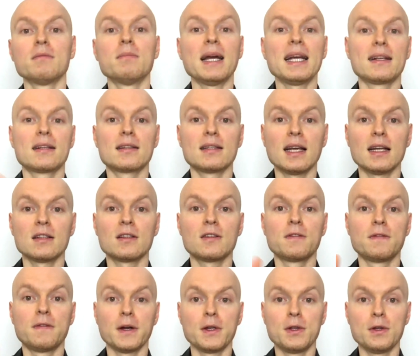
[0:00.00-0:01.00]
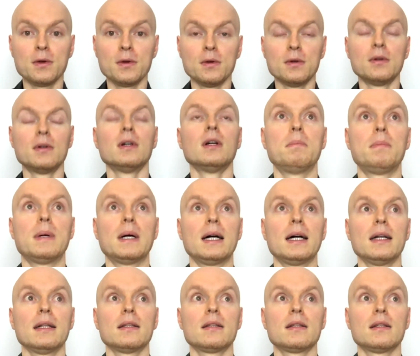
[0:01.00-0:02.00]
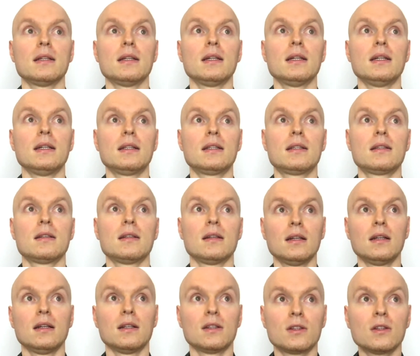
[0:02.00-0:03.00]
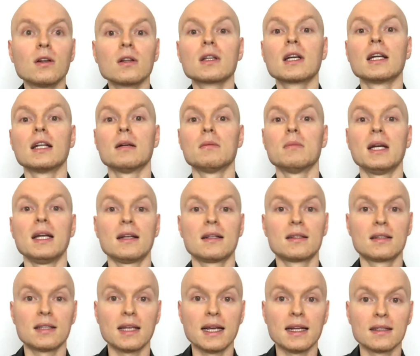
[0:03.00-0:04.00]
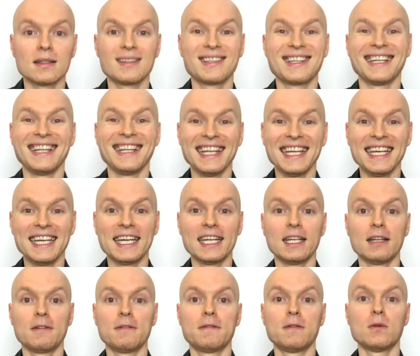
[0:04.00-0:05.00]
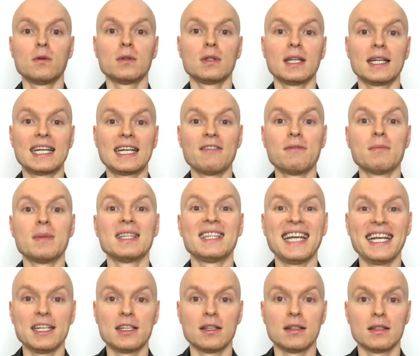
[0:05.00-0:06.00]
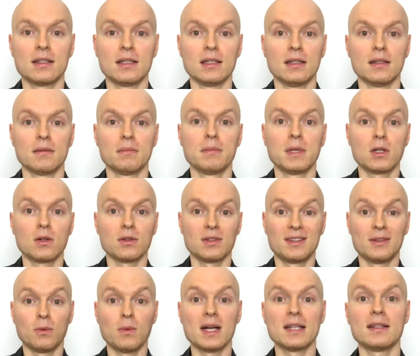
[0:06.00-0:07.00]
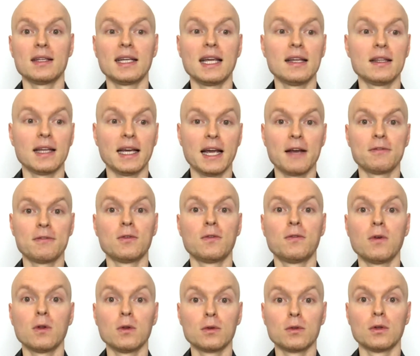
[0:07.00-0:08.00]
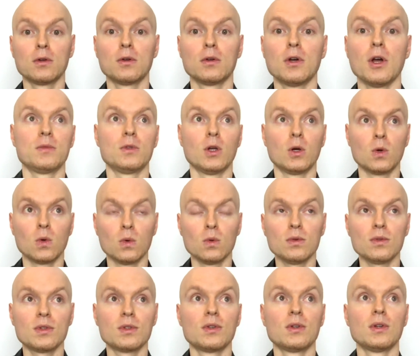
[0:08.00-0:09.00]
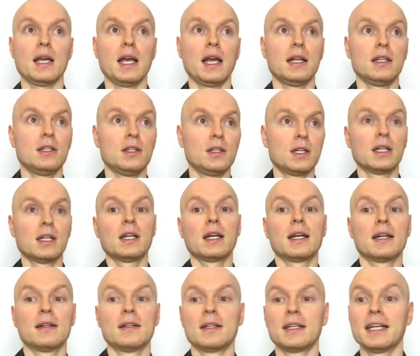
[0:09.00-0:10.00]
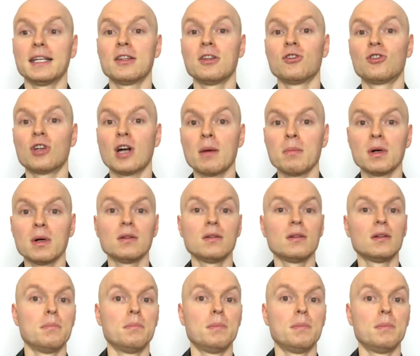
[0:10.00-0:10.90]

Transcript: of makes sense for you, but it is not going to make sense legally for the government agency, because once again, they have to follow the rules, and you're going to get in trouble,